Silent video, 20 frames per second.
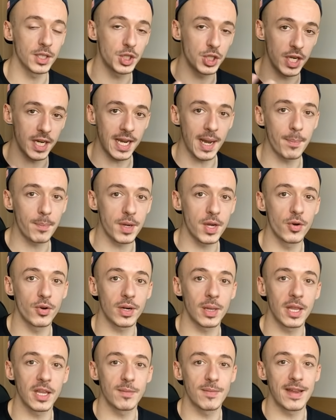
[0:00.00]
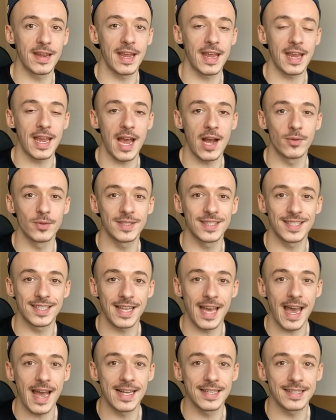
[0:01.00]
check up your ClickBank account
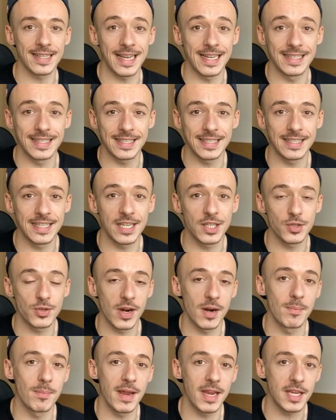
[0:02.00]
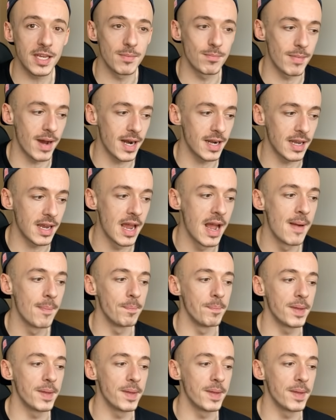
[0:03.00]
stats and see that you are making money,